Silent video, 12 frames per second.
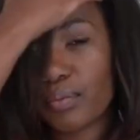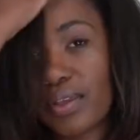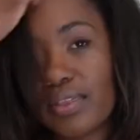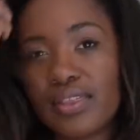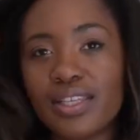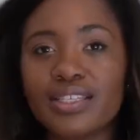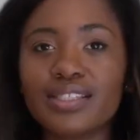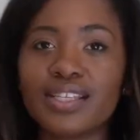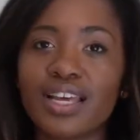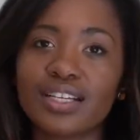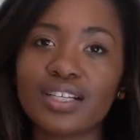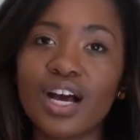with the
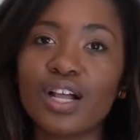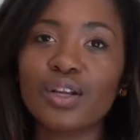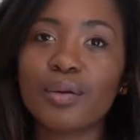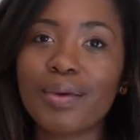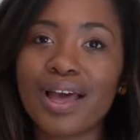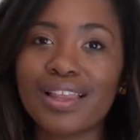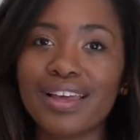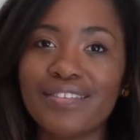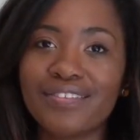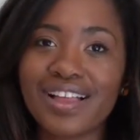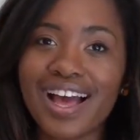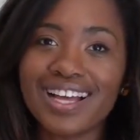sand colored ballet
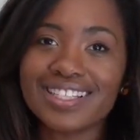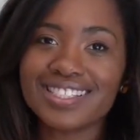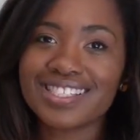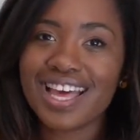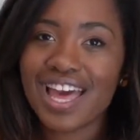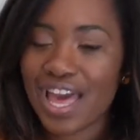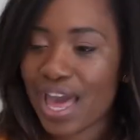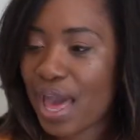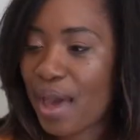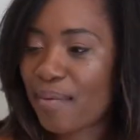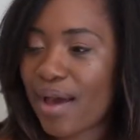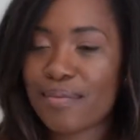flats
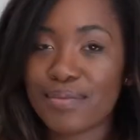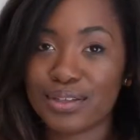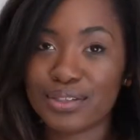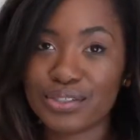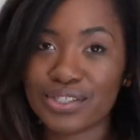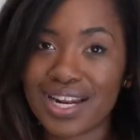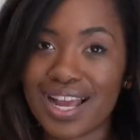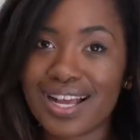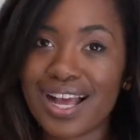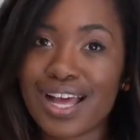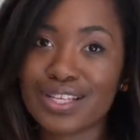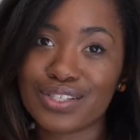and my Millers that I got.